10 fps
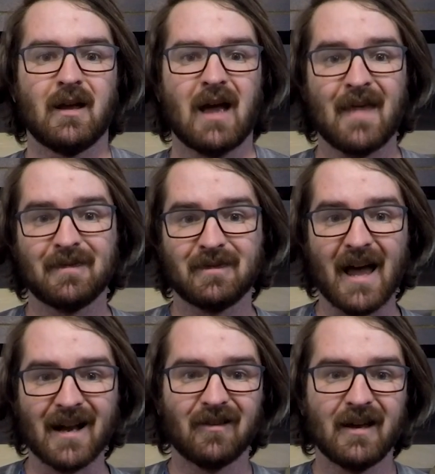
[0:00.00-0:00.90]
and
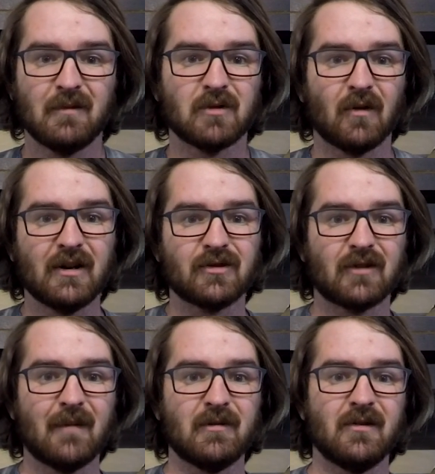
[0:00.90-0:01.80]
that clade was only
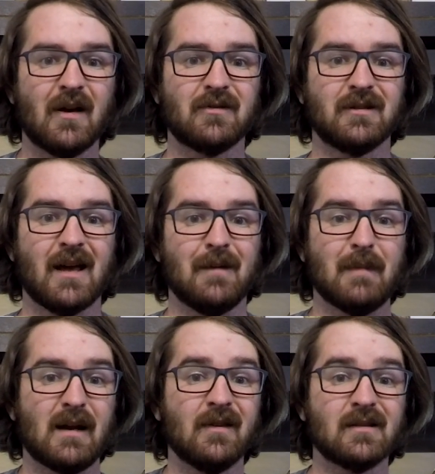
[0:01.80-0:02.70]
described in two thousand ten,
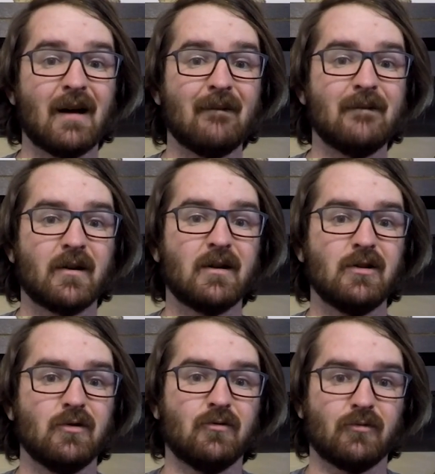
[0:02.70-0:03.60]
making this a very
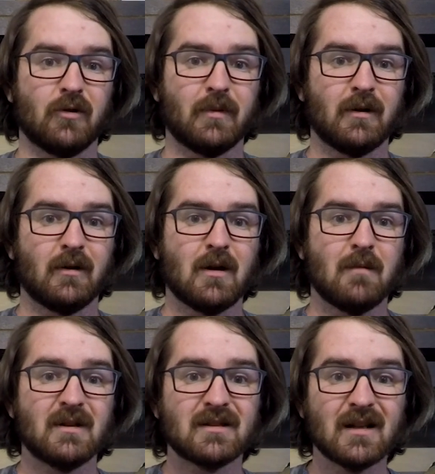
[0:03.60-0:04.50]
new group.
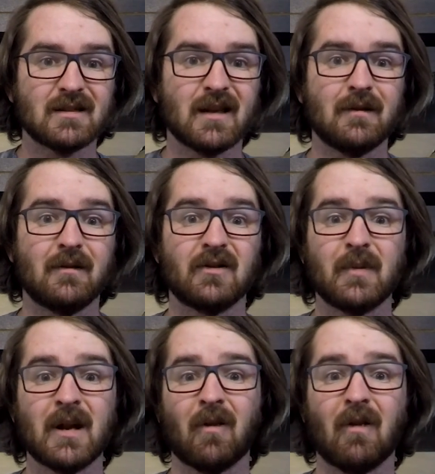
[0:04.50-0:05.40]
But since then, there have
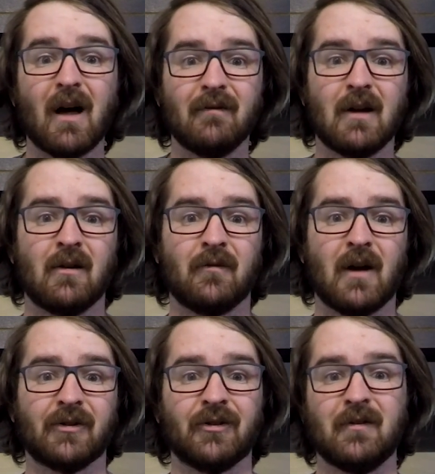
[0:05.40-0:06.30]
been a lot of other
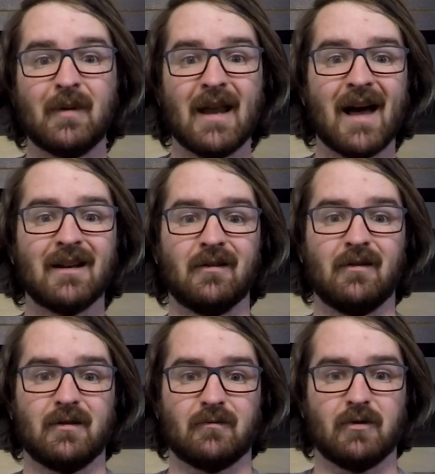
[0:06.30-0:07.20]
fossils that have been added to
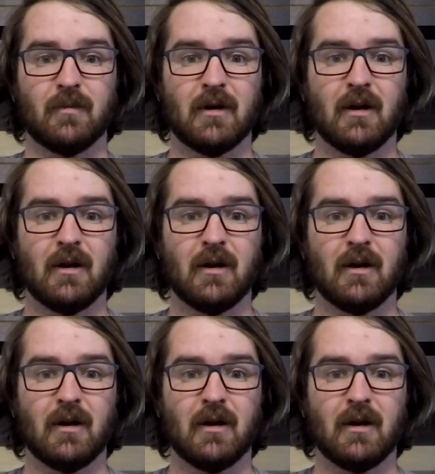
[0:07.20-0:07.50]
this group,